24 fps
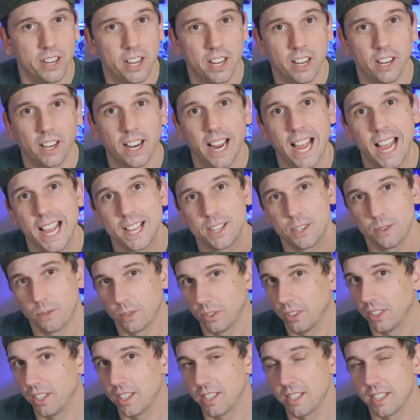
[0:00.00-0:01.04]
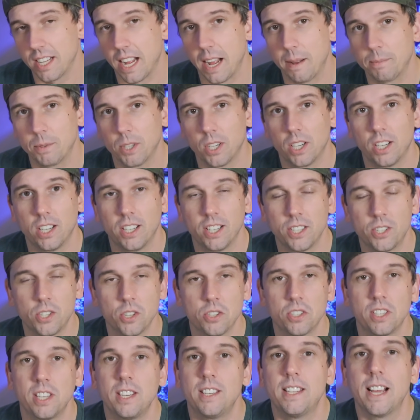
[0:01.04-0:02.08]
here hasn't really stopped at all. It's
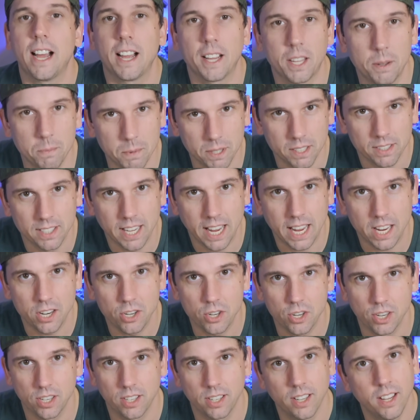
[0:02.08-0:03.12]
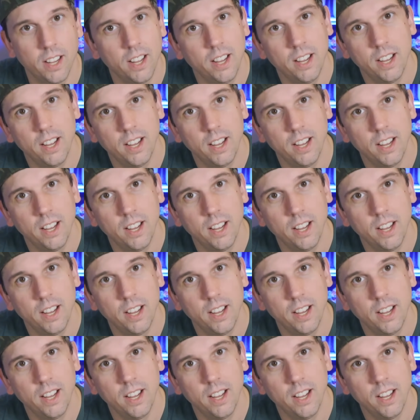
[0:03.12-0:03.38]
just the documentation